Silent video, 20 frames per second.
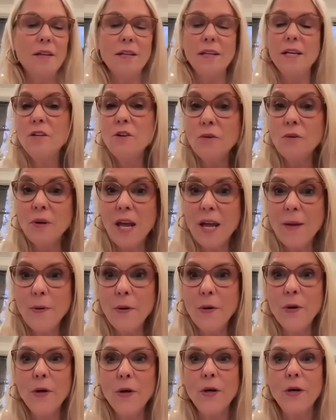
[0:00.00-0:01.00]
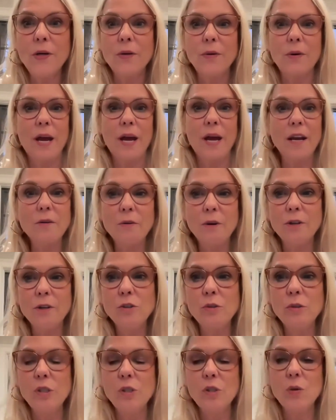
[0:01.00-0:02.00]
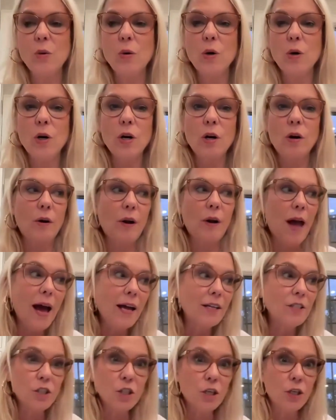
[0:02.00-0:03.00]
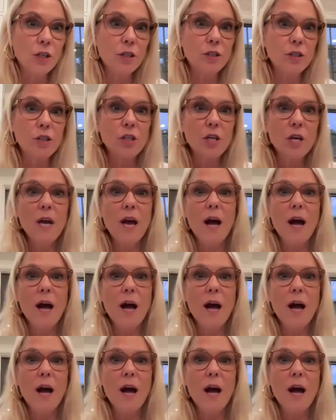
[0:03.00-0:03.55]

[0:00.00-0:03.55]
in your neighborhood or at a grocery store or at church.